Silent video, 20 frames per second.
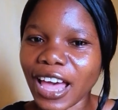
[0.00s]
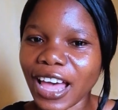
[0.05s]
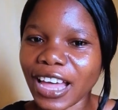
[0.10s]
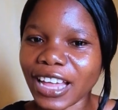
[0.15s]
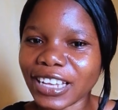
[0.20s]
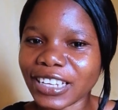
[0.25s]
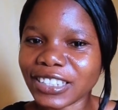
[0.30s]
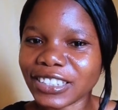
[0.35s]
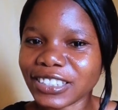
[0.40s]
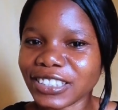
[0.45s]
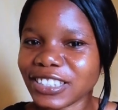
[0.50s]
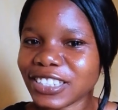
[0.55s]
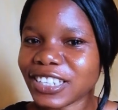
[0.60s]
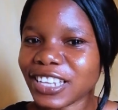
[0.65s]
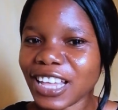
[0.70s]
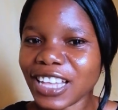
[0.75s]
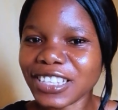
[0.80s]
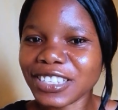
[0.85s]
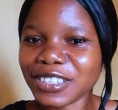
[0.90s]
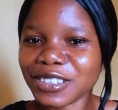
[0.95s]
and
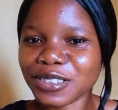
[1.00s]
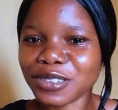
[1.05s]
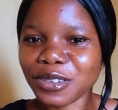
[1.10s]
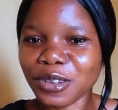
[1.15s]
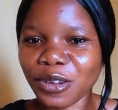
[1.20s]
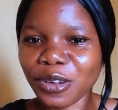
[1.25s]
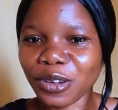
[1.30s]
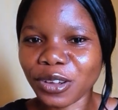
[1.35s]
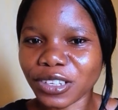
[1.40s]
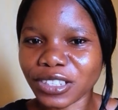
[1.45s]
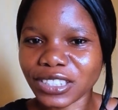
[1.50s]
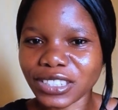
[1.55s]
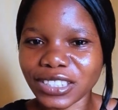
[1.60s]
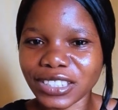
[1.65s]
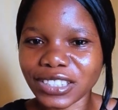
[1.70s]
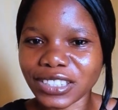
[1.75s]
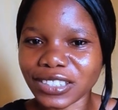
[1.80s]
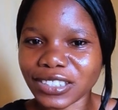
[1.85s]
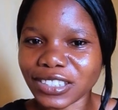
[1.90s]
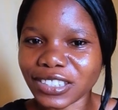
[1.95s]
that is called
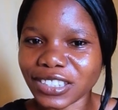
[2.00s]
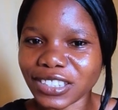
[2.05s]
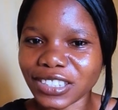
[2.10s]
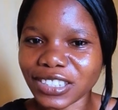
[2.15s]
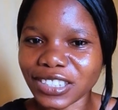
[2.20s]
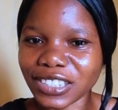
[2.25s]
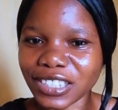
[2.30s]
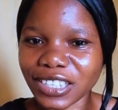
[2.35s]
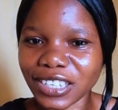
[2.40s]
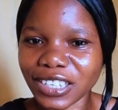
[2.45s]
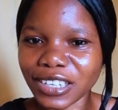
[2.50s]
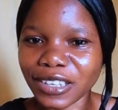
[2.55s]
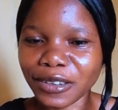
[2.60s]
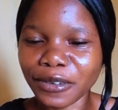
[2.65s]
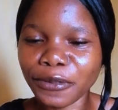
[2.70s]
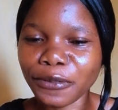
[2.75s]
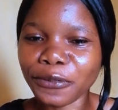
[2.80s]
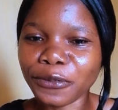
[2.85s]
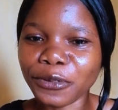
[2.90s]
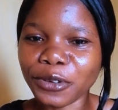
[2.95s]

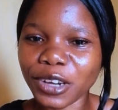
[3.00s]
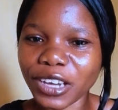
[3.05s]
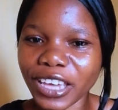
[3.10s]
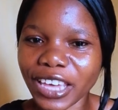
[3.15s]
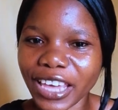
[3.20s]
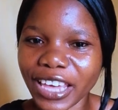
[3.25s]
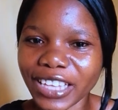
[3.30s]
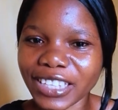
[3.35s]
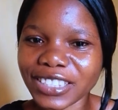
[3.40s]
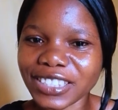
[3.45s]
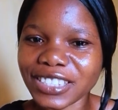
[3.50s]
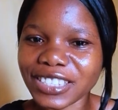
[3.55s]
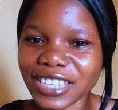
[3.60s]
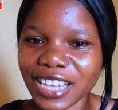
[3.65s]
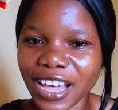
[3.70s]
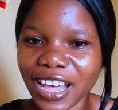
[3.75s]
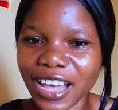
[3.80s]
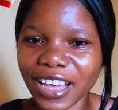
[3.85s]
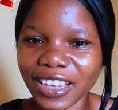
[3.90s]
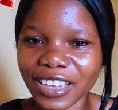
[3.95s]
the
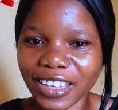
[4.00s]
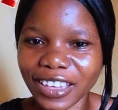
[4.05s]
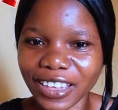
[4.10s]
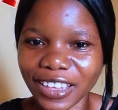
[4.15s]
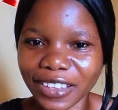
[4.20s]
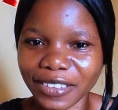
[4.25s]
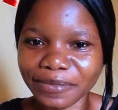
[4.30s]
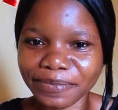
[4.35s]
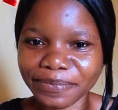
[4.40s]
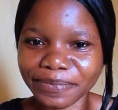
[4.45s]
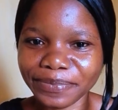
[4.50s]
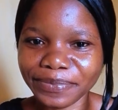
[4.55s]
Wochentage.